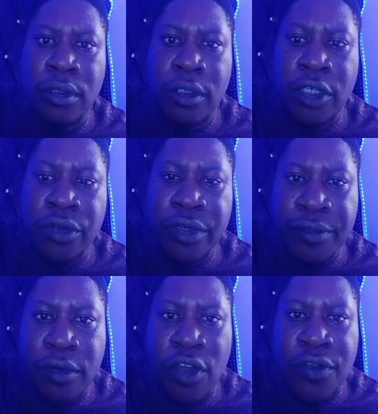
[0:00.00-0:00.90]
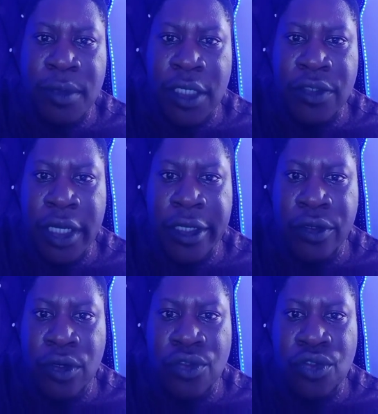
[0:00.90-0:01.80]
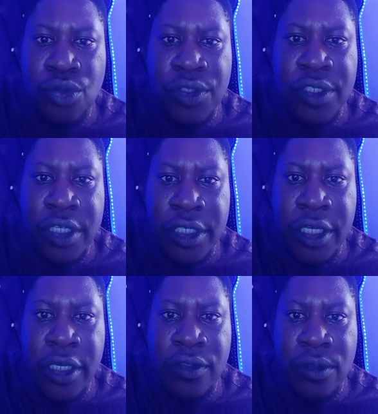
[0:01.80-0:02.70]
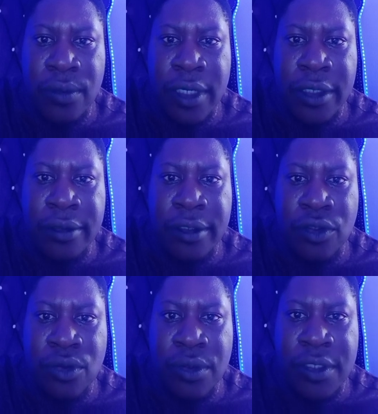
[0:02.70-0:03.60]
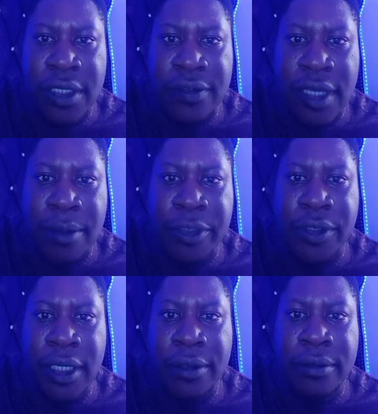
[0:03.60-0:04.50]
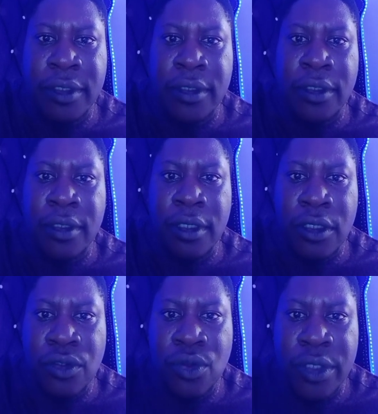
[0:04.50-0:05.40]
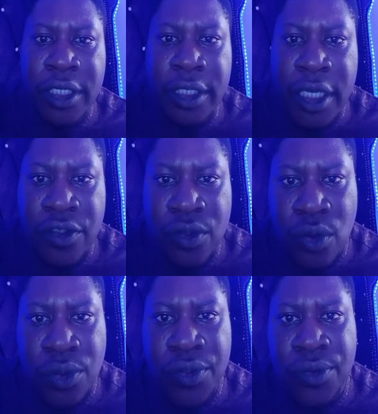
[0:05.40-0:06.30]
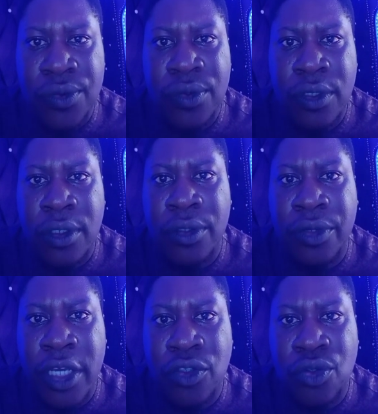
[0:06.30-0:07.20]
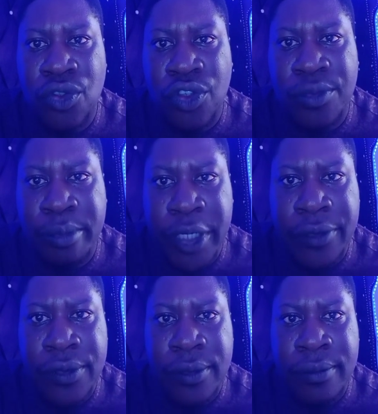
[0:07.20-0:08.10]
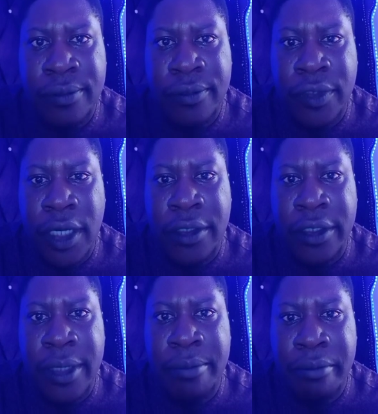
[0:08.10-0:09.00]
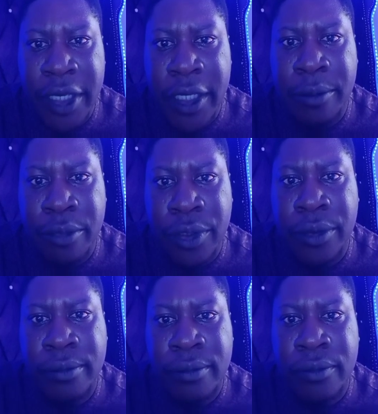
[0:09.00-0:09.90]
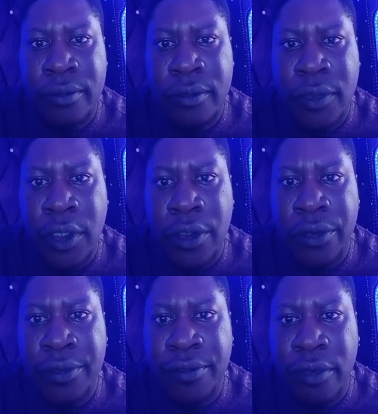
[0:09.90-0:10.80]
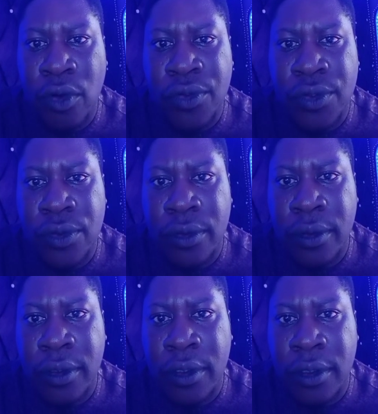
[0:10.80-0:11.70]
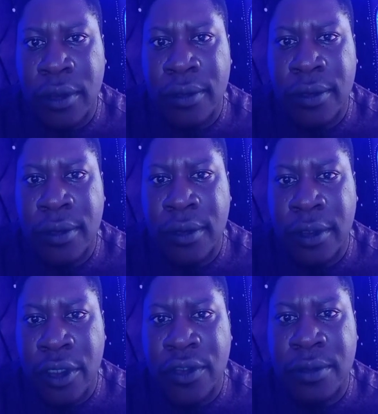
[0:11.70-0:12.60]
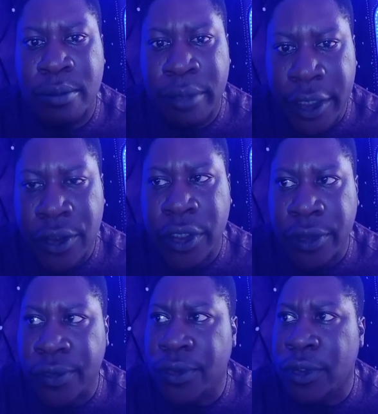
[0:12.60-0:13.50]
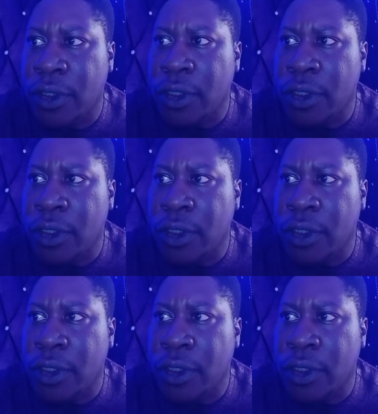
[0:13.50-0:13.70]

The reflux may actually cause tooth decay. So when the tooth is examined and tooth decay is noticed, then you suspect that there may be a reflux in this patient.